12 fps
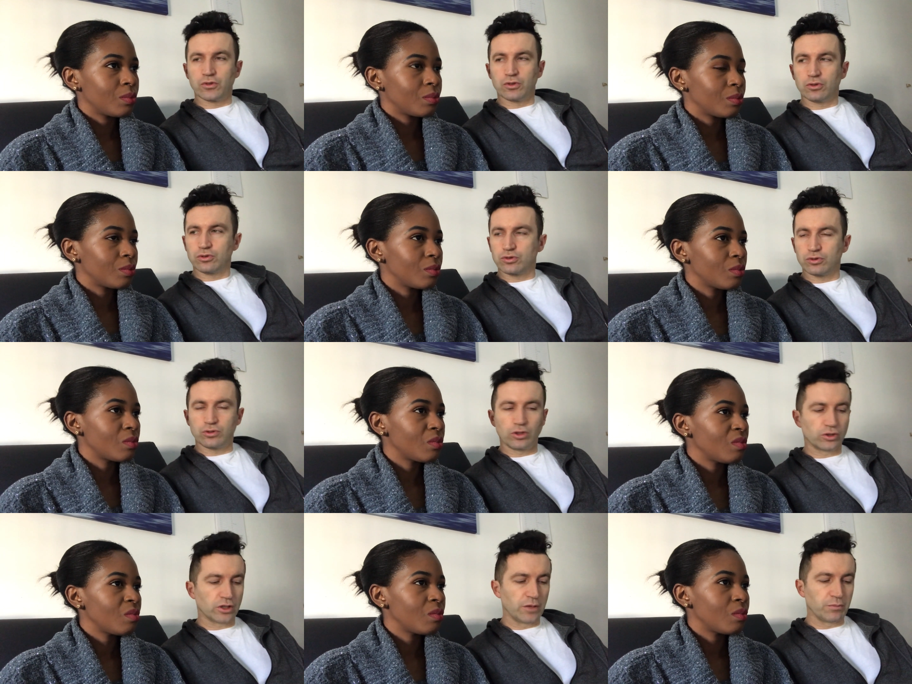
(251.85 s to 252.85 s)
Speaker 1: You should
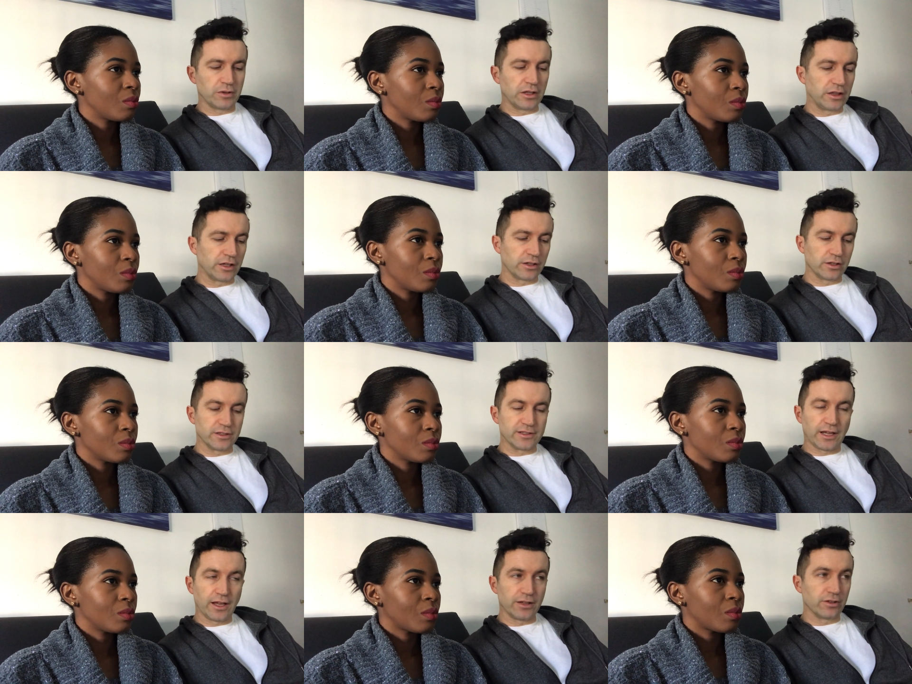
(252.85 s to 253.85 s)
not keep the thing
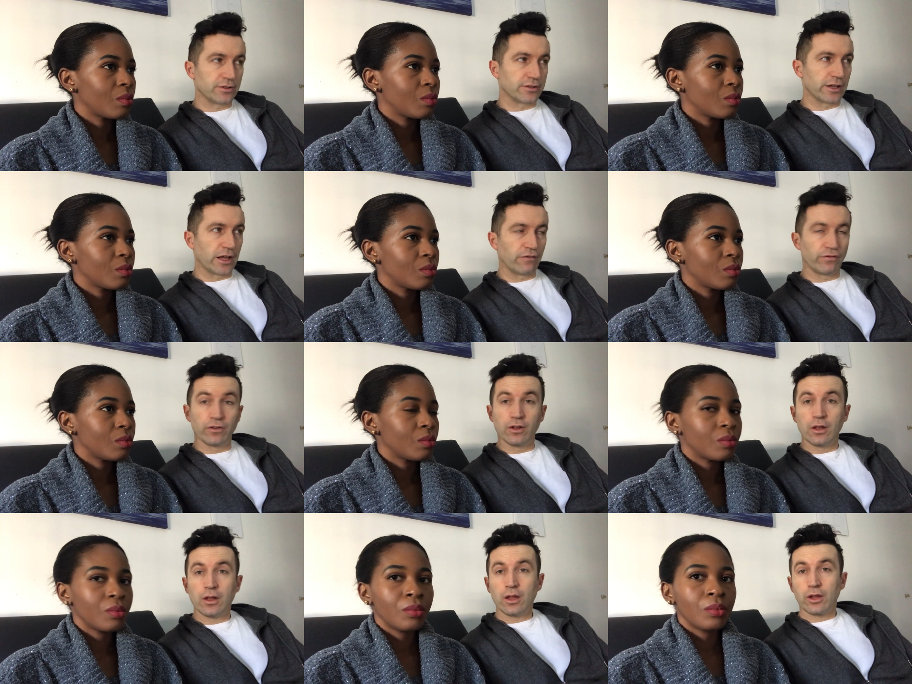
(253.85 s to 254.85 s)
inside yourself,
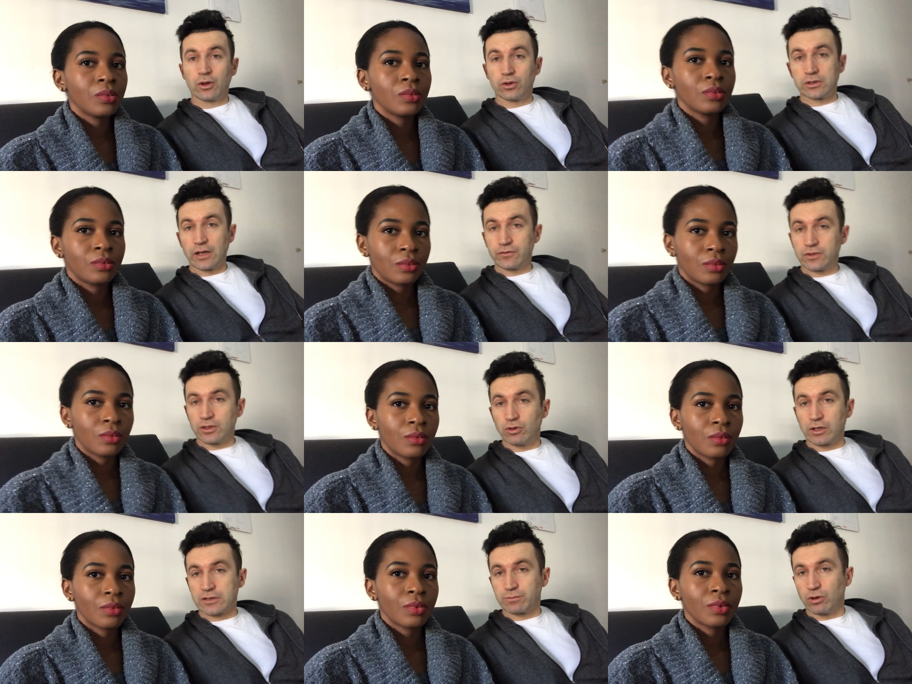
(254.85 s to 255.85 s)
mm. because after you
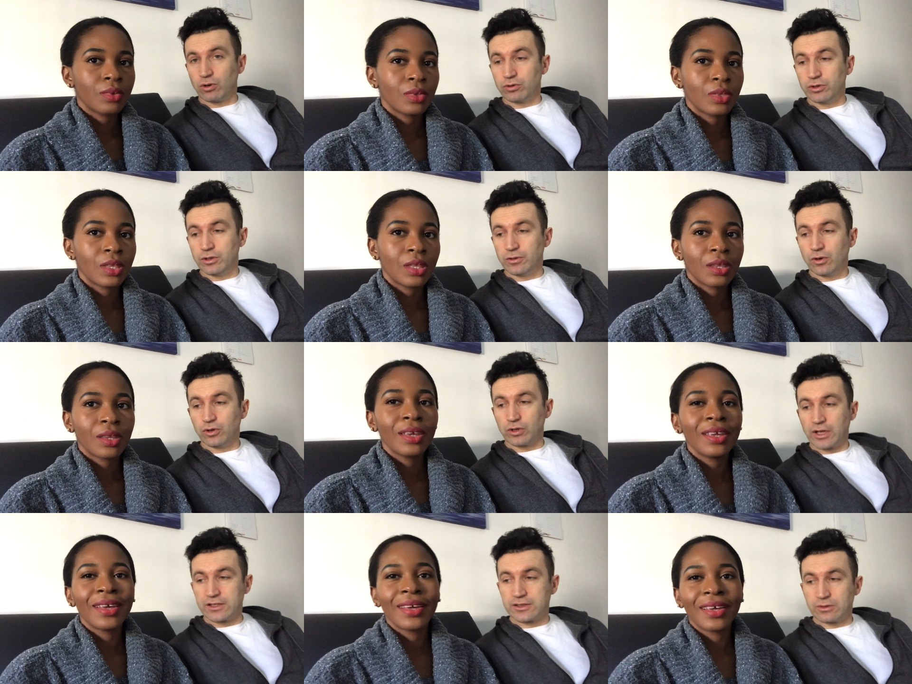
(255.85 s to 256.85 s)
explode or you
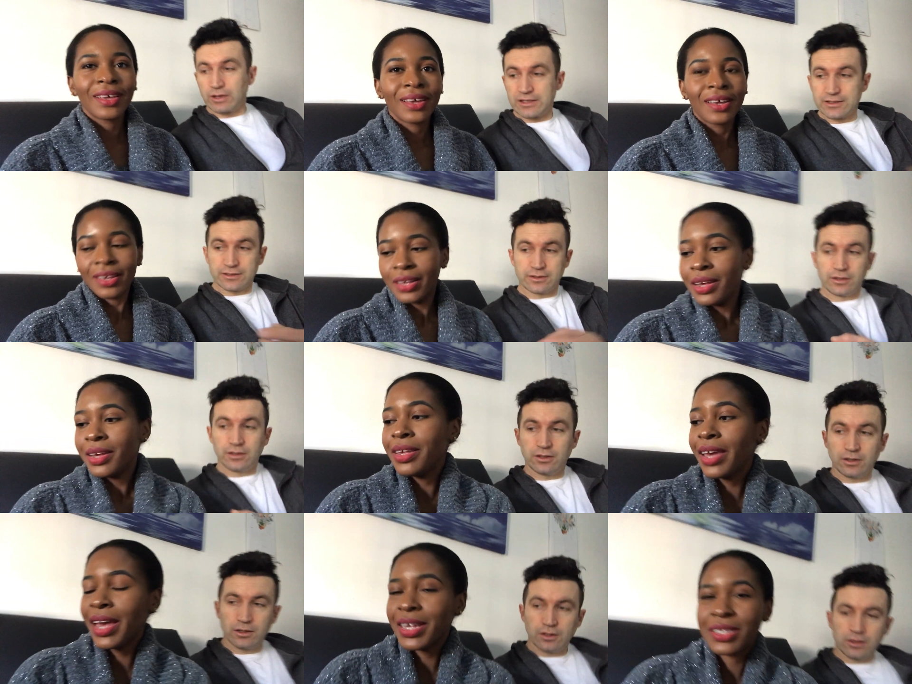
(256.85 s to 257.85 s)
get stressed.
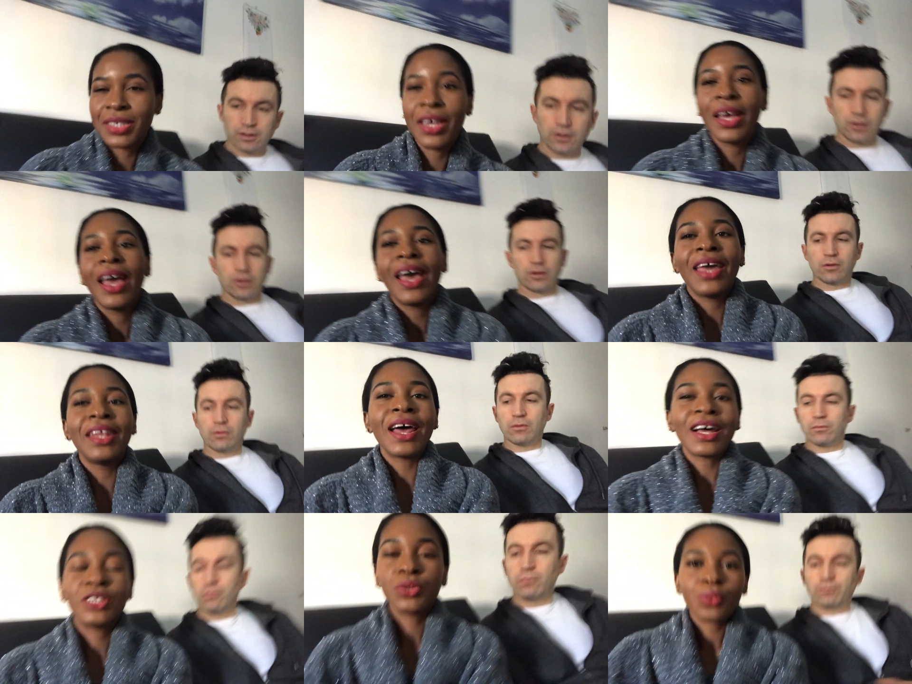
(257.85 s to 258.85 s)
Speaker 2: Yes, and
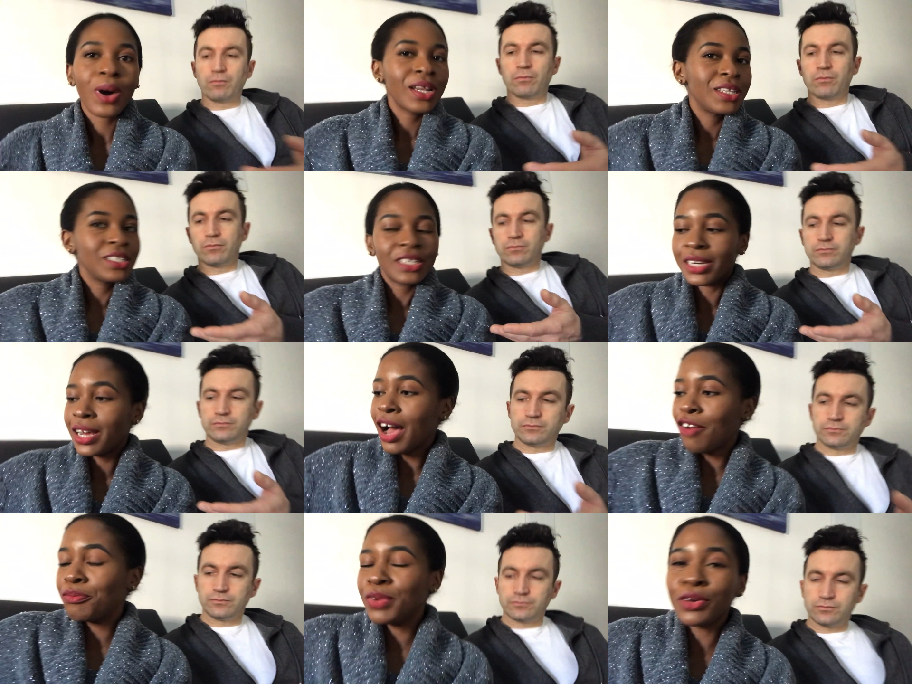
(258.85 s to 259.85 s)
that's what uh,
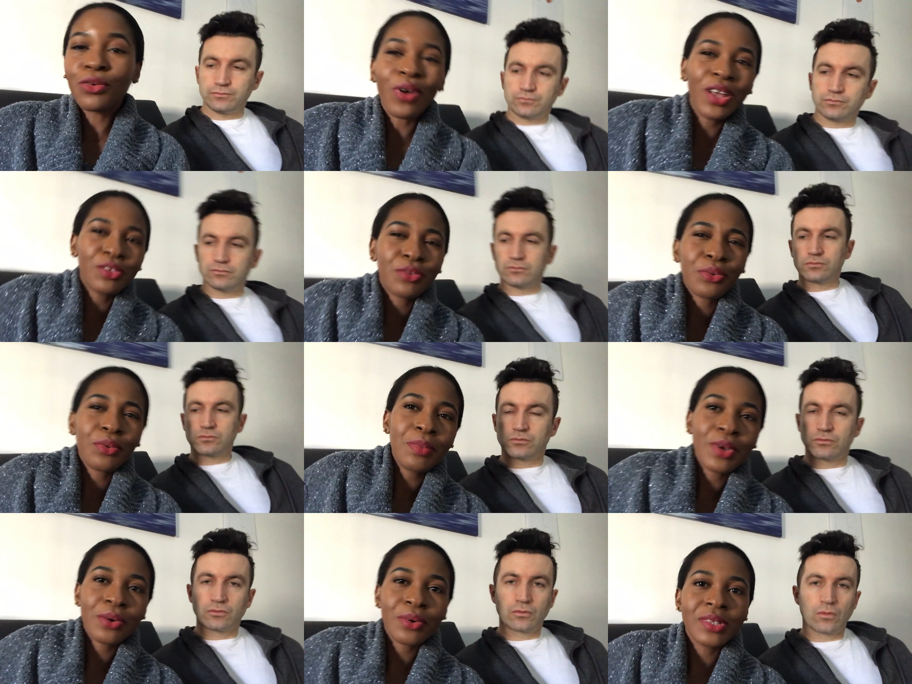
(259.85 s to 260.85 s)
I've been going through,
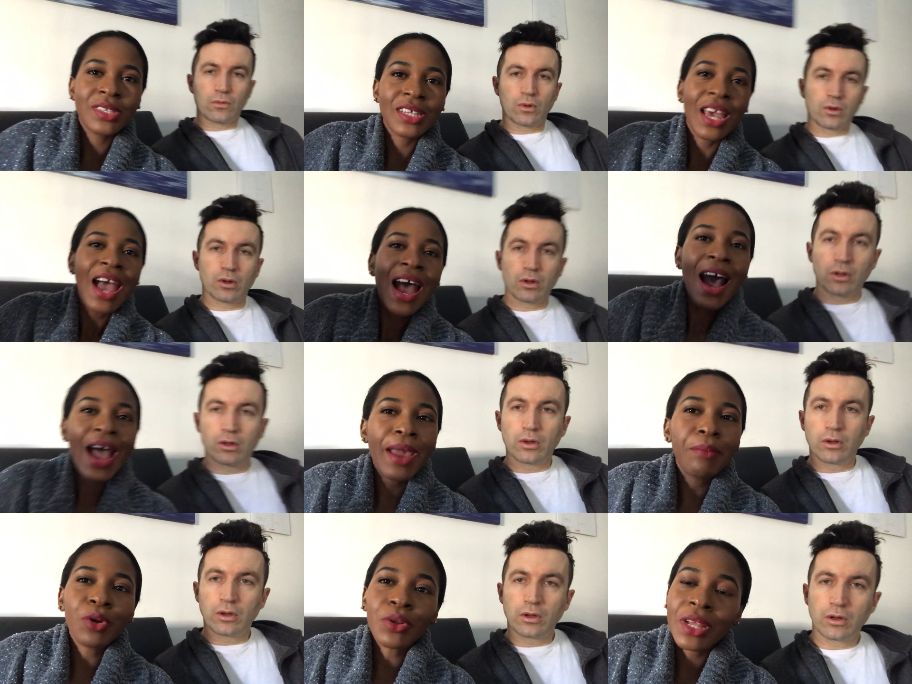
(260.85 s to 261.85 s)
because I
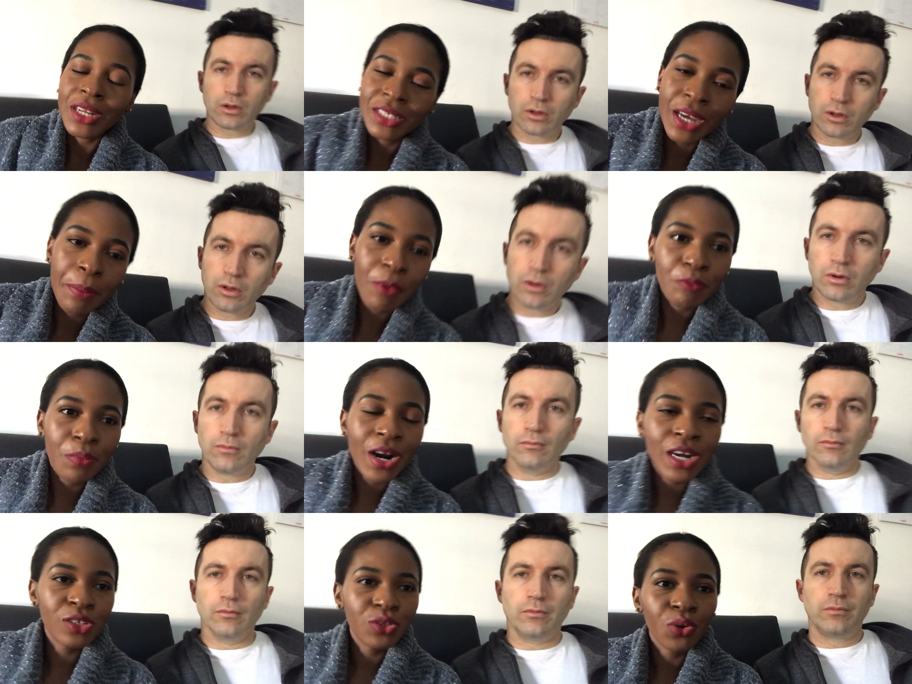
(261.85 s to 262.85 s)
am not that type of
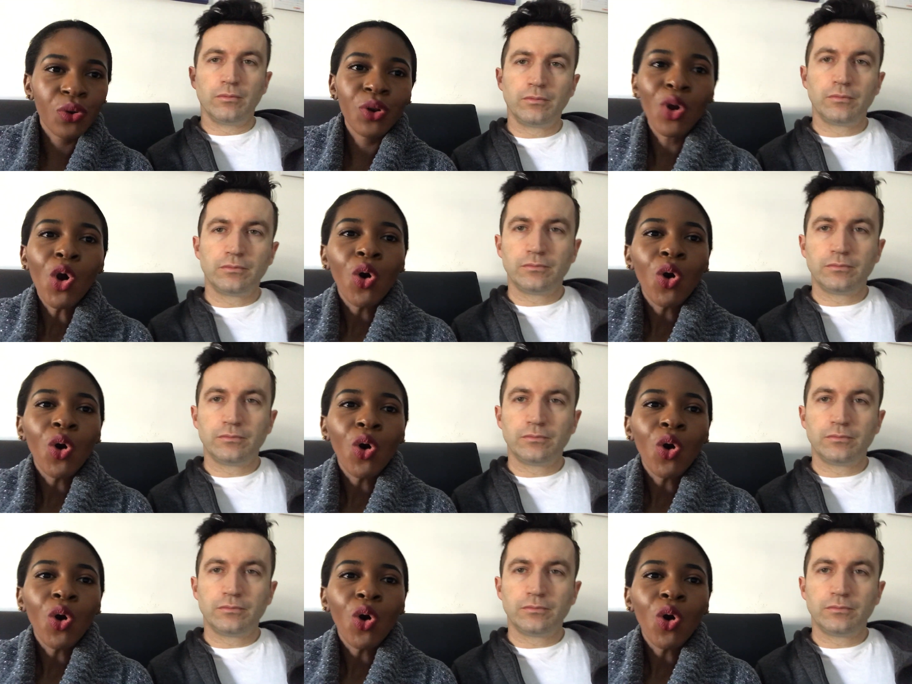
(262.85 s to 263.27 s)
person